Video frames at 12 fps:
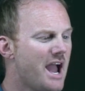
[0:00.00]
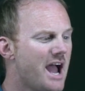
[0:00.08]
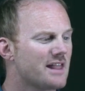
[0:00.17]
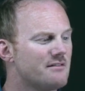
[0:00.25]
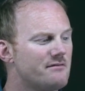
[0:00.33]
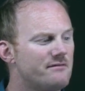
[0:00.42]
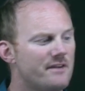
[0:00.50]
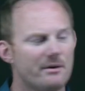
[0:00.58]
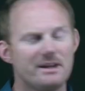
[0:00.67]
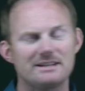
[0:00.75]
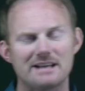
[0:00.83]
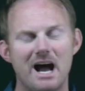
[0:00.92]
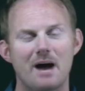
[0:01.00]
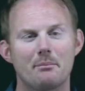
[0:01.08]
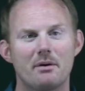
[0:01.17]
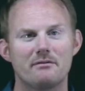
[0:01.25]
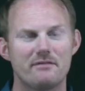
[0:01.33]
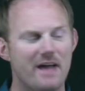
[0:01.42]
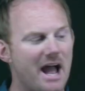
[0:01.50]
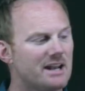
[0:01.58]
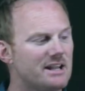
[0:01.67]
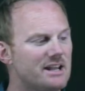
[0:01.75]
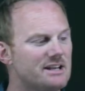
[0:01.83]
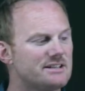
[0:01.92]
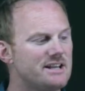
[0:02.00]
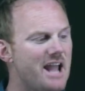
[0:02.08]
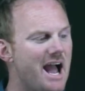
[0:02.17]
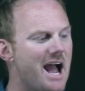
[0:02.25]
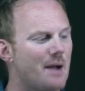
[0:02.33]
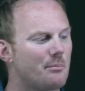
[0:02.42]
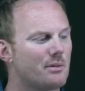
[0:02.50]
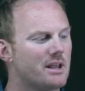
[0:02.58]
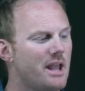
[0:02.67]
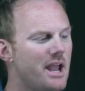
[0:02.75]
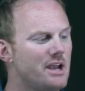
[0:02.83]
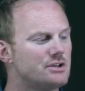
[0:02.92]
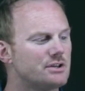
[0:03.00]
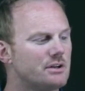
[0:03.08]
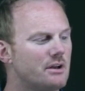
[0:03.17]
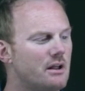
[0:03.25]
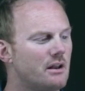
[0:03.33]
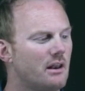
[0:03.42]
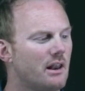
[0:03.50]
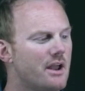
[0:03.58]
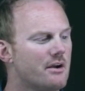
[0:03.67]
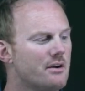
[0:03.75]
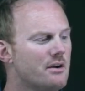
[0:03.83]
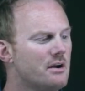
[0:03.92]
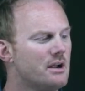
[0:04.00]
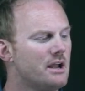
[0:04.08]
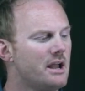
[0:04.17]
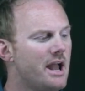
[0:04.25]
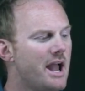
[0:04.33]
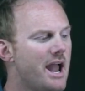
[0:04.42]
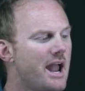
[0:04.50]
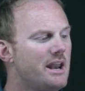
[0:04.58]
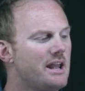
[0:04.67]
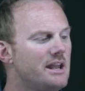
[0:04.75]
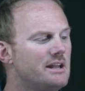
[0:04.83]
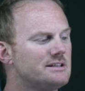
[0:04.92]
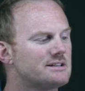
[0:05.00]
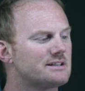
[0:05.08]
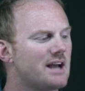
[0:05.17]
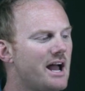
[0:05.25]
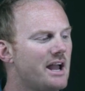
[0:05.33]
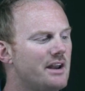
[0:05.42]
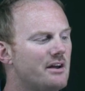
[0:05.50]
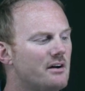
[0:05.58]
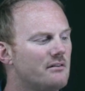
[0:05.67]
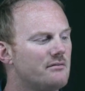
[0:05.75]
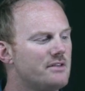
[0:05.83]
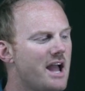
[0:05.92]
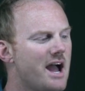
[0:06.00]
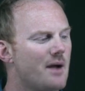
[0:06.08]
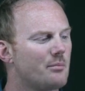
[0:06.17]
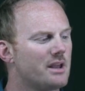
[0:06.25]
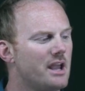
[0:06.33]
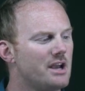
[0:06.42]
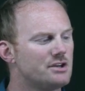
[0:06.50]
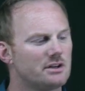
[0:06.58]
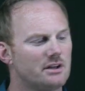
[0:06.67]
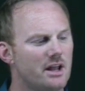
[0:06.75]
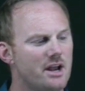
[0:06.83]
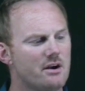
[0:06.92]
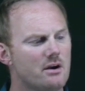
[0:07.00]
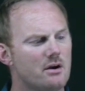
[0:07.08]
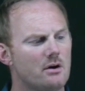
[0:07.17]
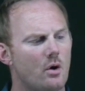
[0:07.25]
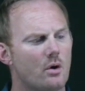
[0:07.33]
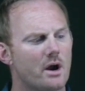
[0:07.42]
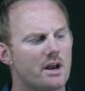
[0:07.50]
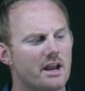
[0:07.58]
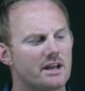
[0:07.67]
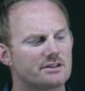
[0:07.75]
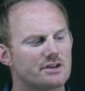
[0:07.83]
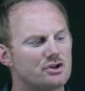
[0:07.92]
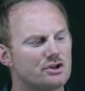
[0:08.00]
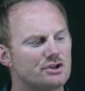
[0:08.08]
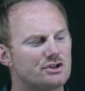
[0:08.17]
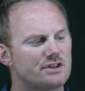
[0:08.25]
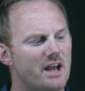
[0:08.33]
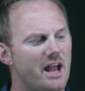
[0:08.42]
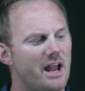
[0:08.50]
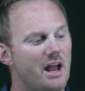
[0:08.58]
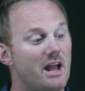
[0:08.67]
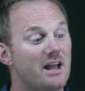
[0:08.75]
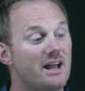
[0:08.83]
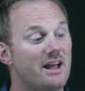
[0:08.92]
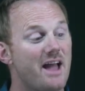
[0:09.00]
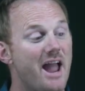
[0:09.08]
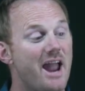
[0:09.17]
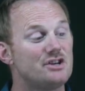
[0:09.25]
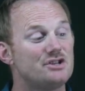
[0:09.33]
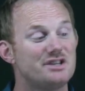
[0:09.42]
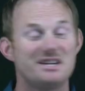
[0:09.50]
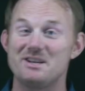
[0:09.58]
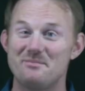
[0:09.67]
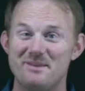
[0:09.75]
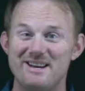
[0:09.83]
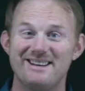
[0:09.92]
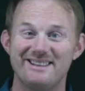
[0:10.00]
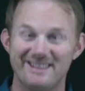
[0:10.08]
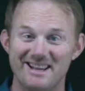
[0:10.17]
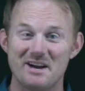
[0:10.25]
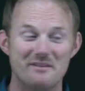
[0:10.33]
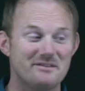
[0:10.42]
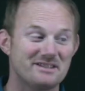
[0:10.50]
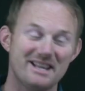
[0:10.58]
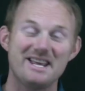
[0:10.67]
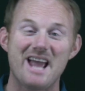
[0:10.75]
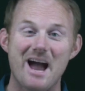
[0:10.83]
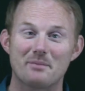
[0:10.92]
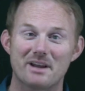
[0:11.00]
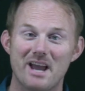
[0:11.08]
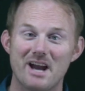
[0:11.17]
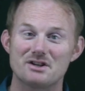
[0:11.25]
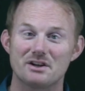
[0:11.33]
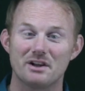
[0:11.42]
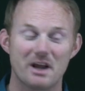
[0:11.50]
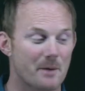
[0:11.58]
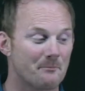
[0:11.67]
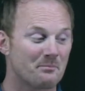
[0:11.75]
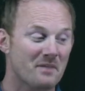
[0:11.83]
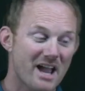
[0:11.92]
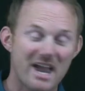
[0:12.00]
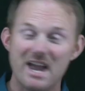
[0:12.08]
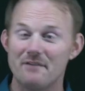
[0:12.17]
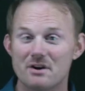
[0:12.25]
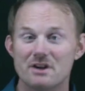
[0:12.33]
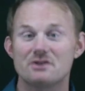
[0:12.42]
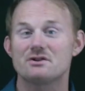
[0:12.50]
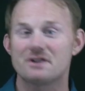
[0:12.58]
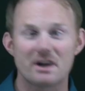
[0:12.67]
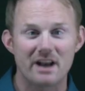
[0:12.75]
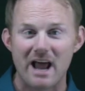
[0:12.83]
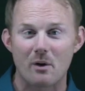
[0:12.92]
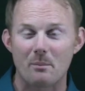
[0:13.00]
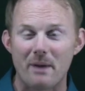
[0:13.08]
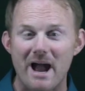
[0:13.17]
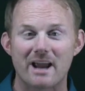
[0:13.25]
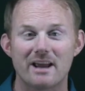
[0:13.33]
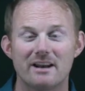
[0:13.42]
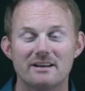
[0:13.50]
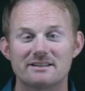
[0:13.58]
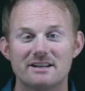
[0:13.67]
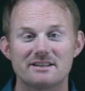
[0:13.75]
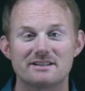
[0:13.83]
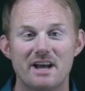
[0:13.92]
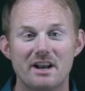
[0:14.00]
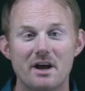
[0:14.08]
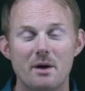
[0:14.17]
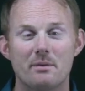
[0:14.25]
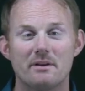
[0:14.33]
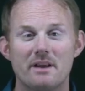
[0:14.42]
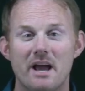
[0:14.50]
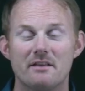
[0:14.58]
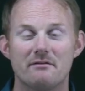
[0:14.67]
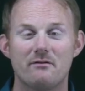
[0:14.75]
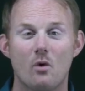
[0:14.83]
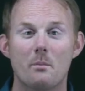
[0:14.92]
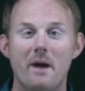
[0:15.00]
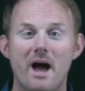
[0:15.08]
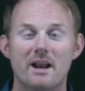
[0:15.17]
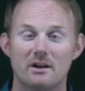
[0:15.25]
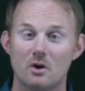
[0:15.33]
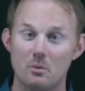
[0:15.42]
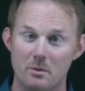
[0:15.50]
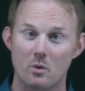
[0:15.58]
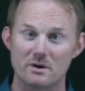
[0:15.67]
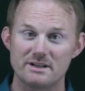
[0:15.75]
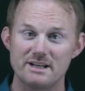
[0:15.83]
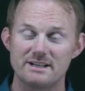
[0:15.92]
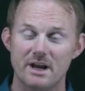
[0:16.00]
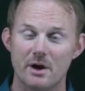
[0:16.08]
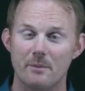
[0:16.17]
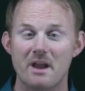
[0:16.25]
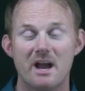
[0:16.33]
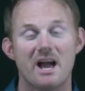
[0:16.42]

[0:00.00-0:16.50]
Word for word: At the very top of that is the application layer. And inside of the application layer, or I, guess I should say HTTP lives in the application layer. If you're interested in how a packet is, is set up and, and the format and a little bit more detail,